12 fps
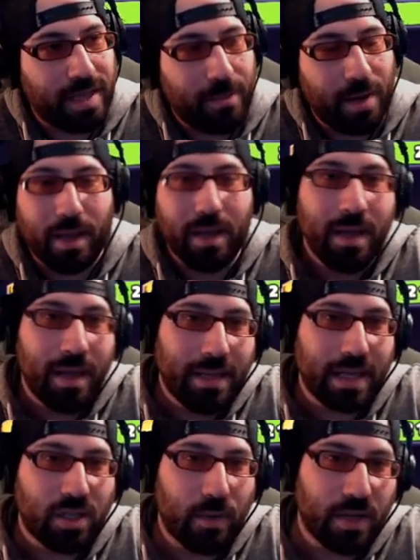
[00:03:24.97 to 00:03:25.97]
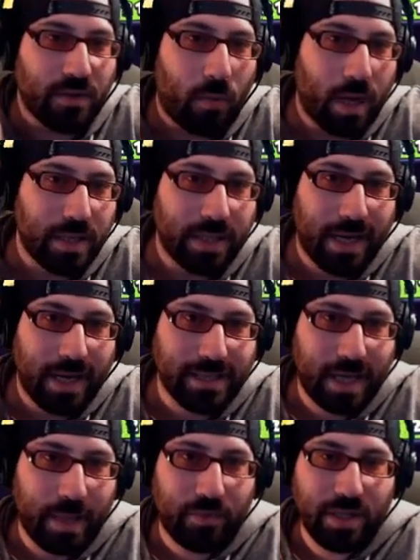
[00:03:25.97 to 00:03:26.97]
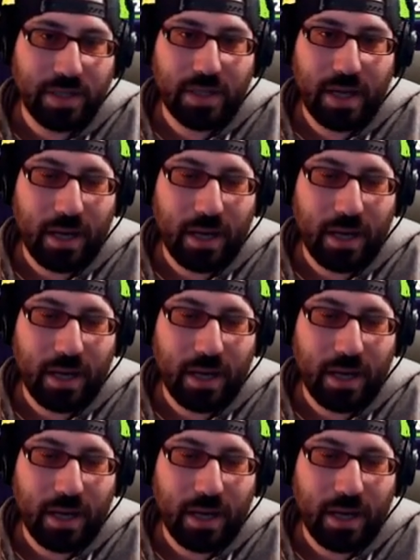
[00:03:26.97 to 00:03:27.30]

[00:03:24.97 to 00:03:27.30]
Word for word: Anyway, thanks so much for watching, guys. I appreciate it.